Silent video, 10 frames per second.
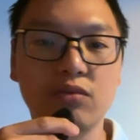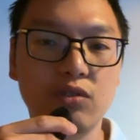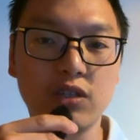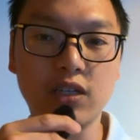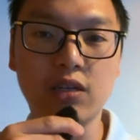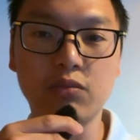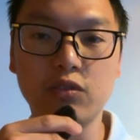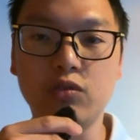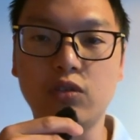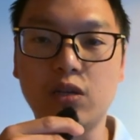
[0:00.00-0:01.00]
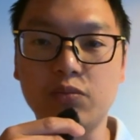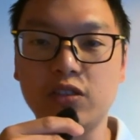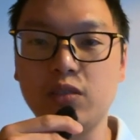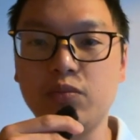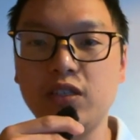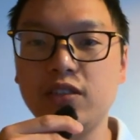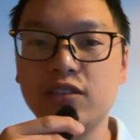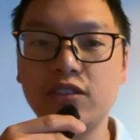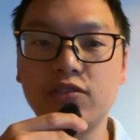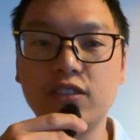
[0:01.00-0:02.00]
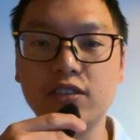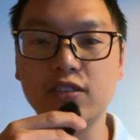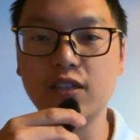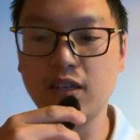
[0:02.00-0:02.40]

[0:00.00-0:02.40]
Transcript: hooking up to MCP servers,